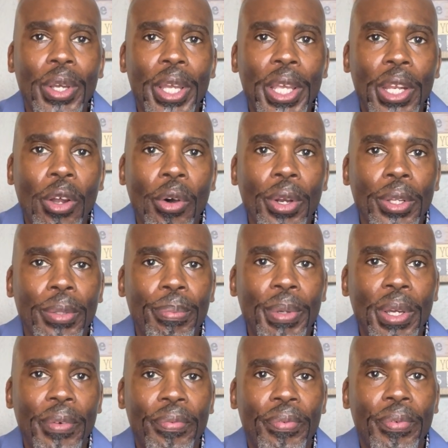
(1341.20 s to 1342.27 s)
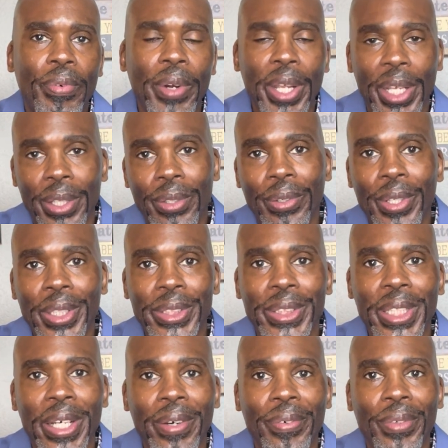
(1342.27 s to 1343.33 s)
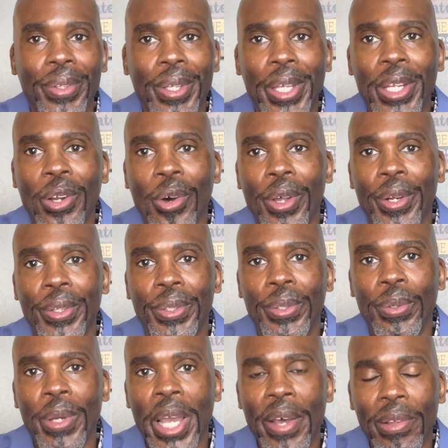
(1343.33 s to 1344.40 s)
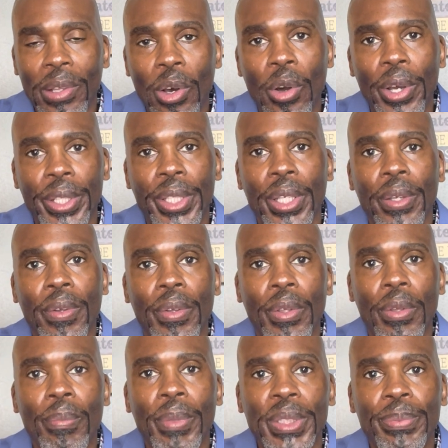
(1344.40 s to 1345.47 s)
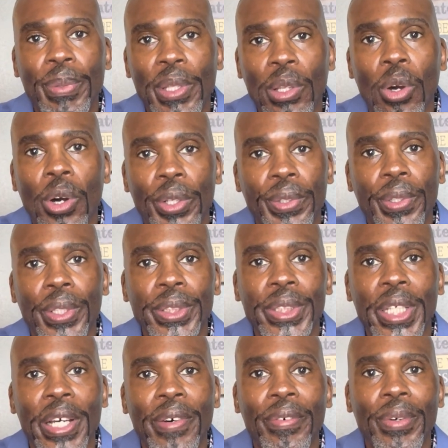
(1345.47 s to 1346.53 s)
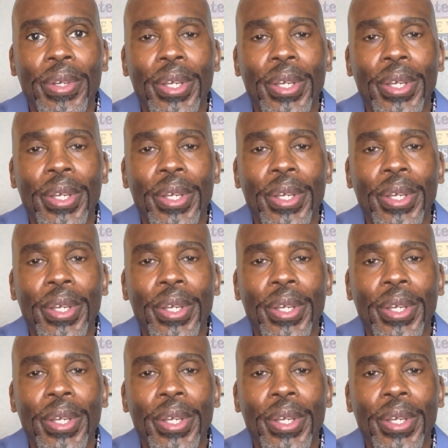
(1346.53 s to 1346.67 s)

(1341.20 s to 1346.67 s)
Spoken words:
In order to be a friend to yourself, in order to have loyalty, you must be loyal to yourself,